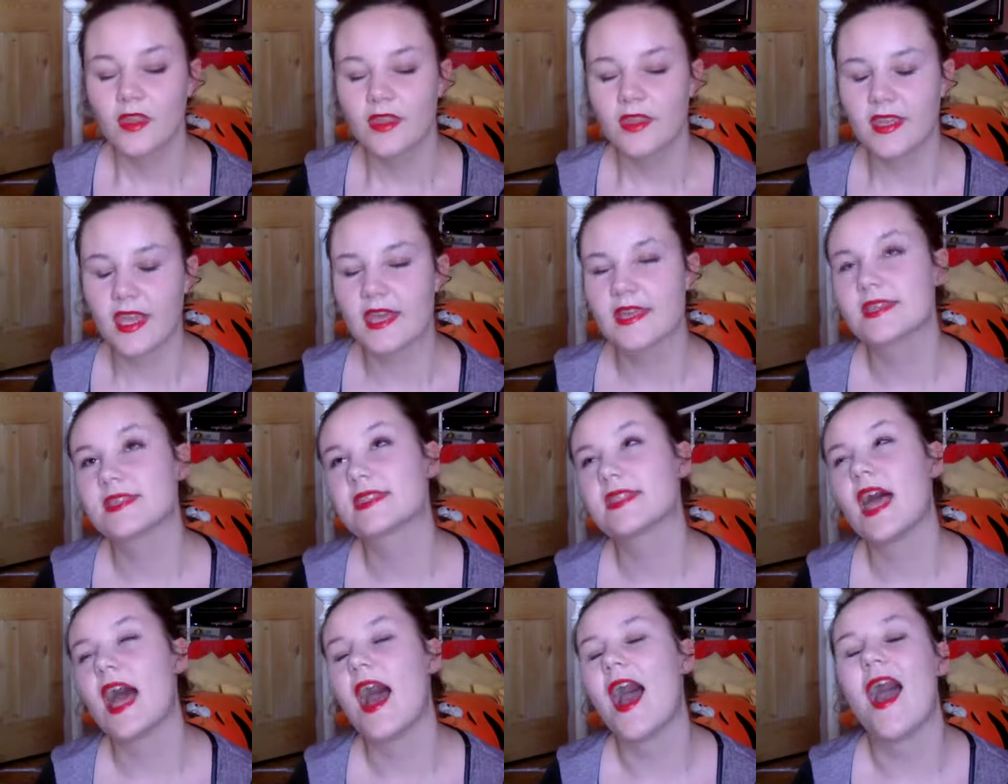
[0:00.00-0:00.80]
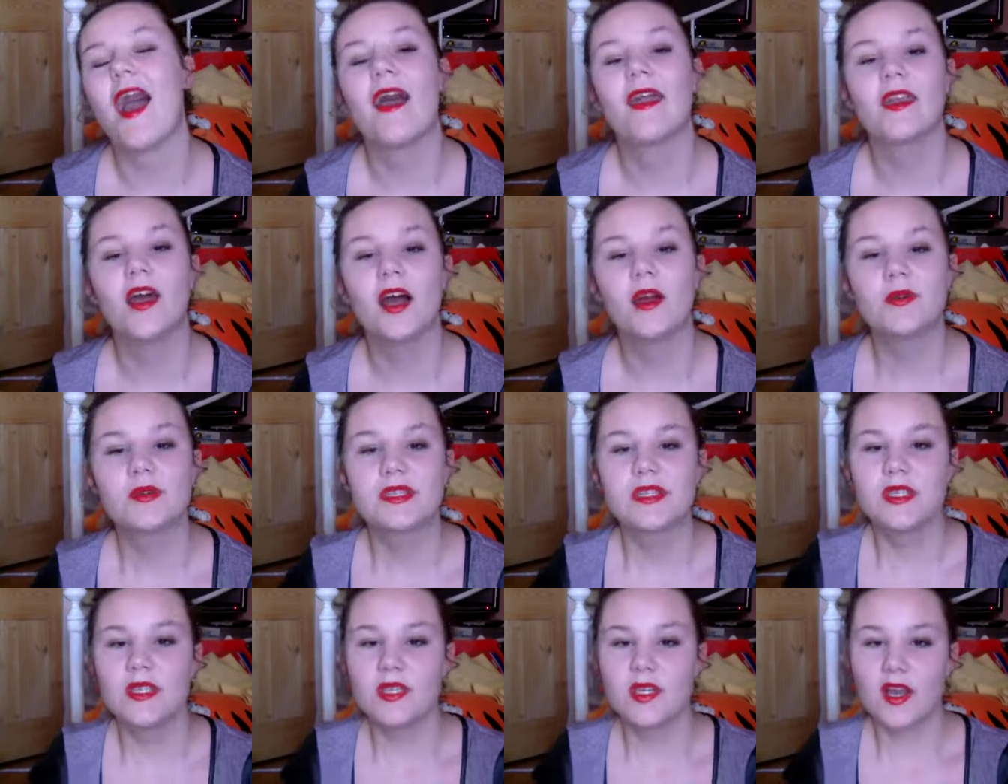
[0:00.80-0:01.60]
yes, and I will
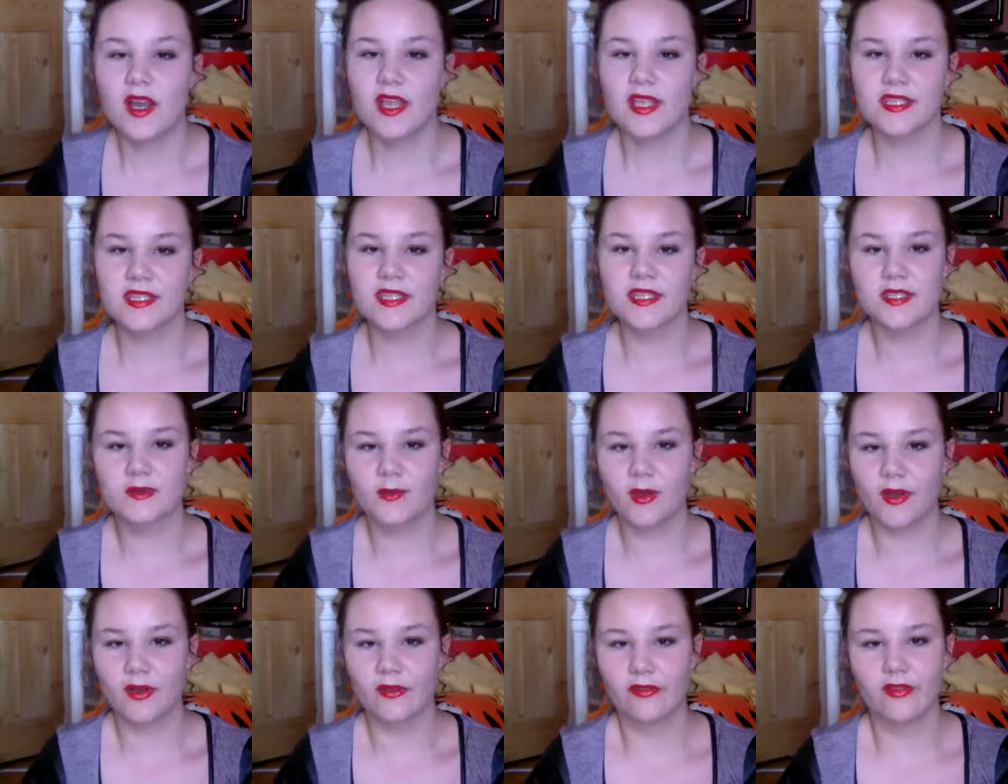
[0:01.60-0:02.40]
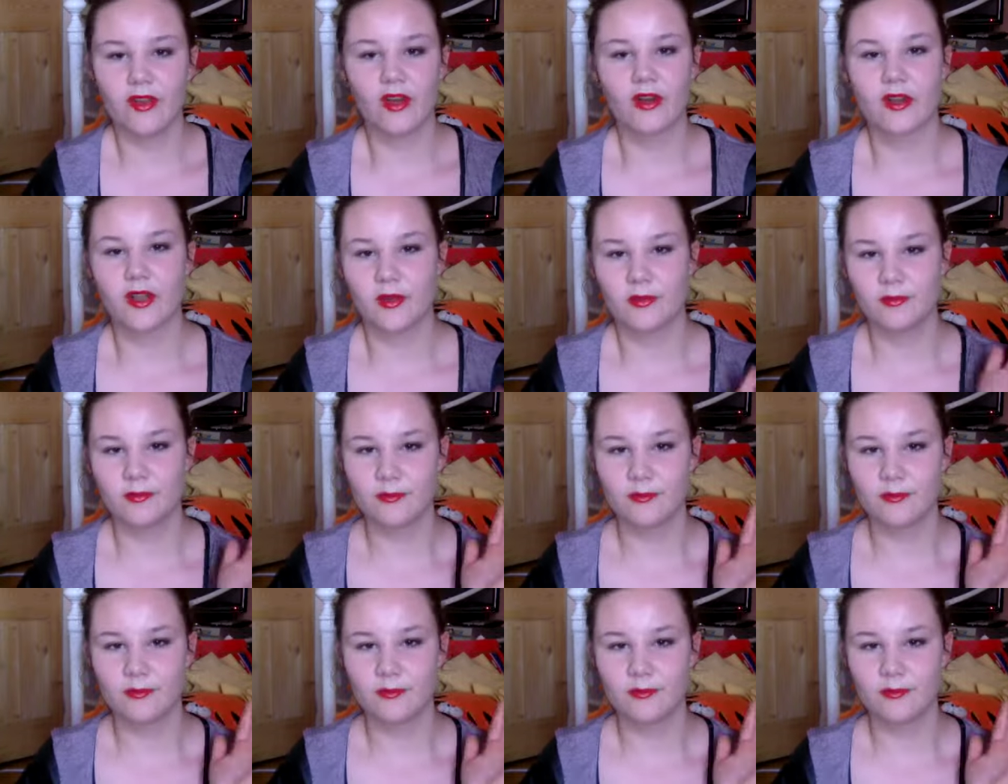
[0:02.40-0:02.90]
see you guys in tomorrow's vlog.